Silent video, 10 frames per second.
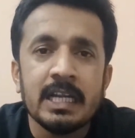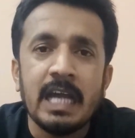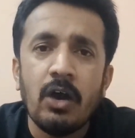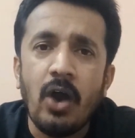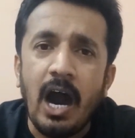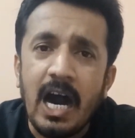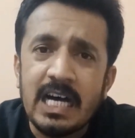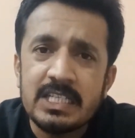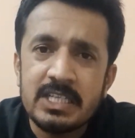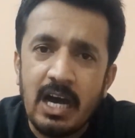Now
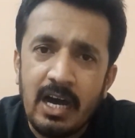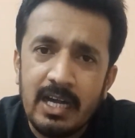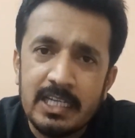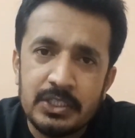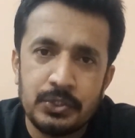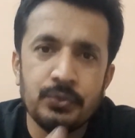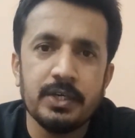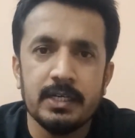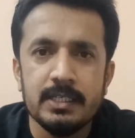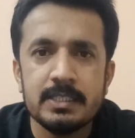ask all
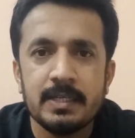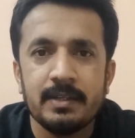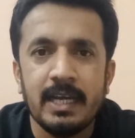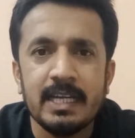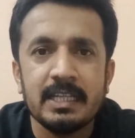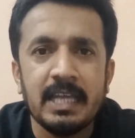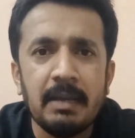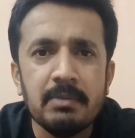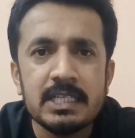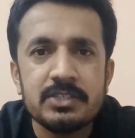students that they
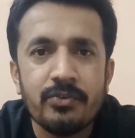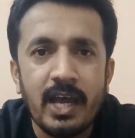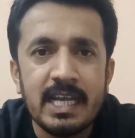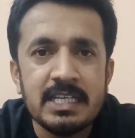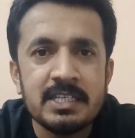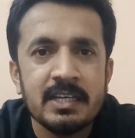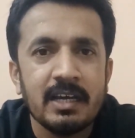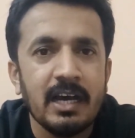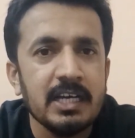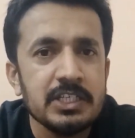must write
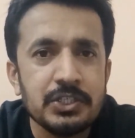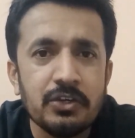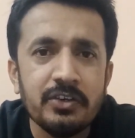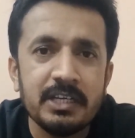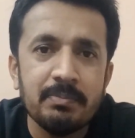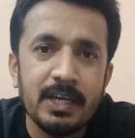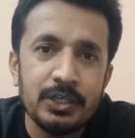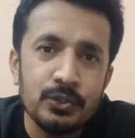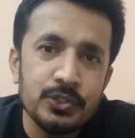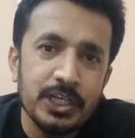a story by
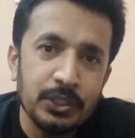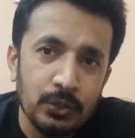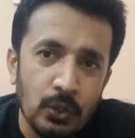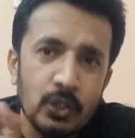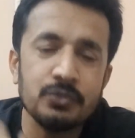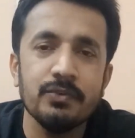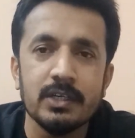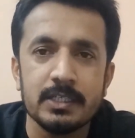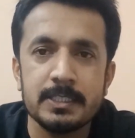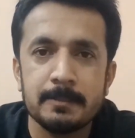using those
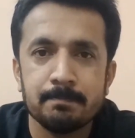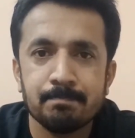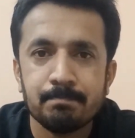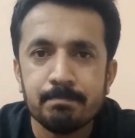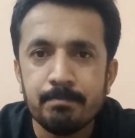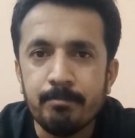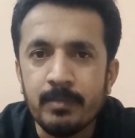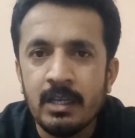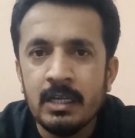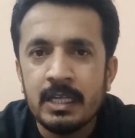words.
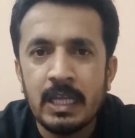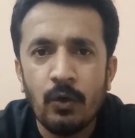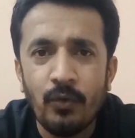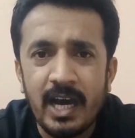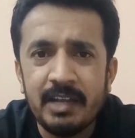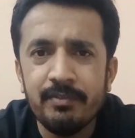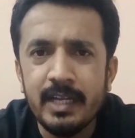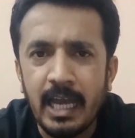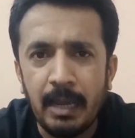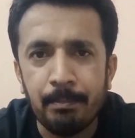Now what
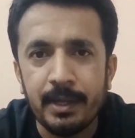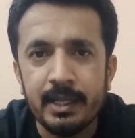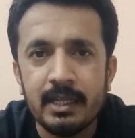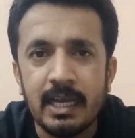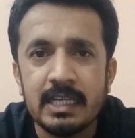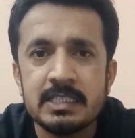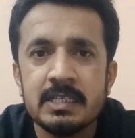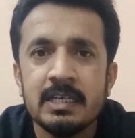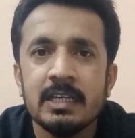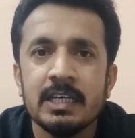will happen, that
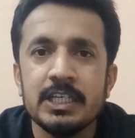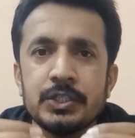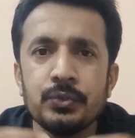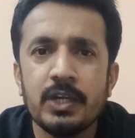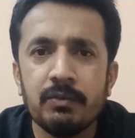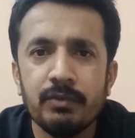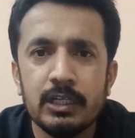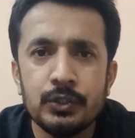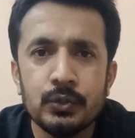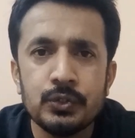a student will
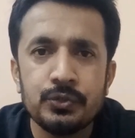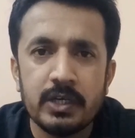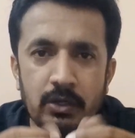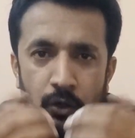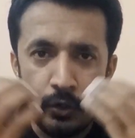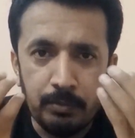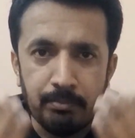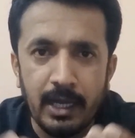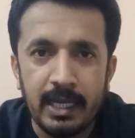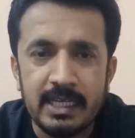use your own
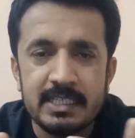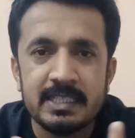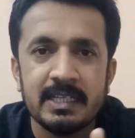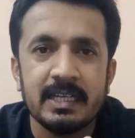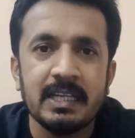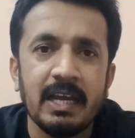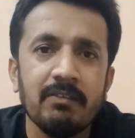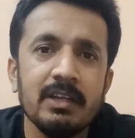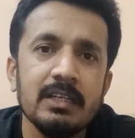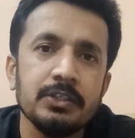mind, they
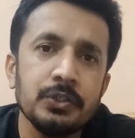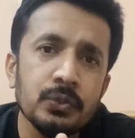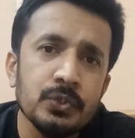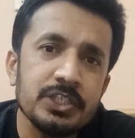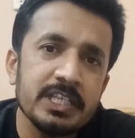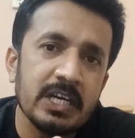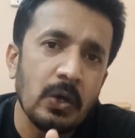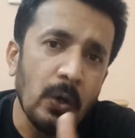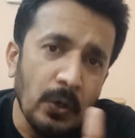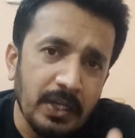will use their
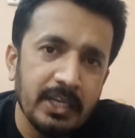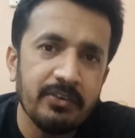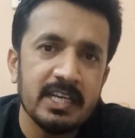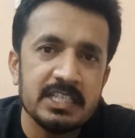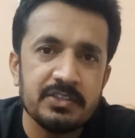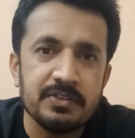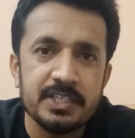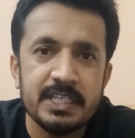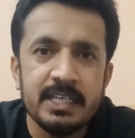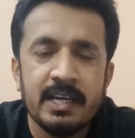own
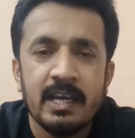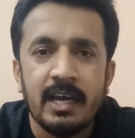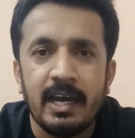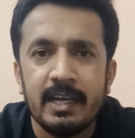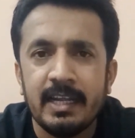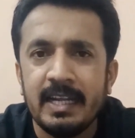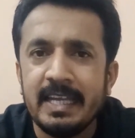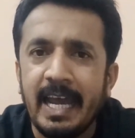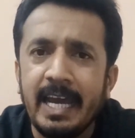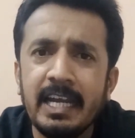creativity, and in
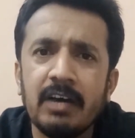the end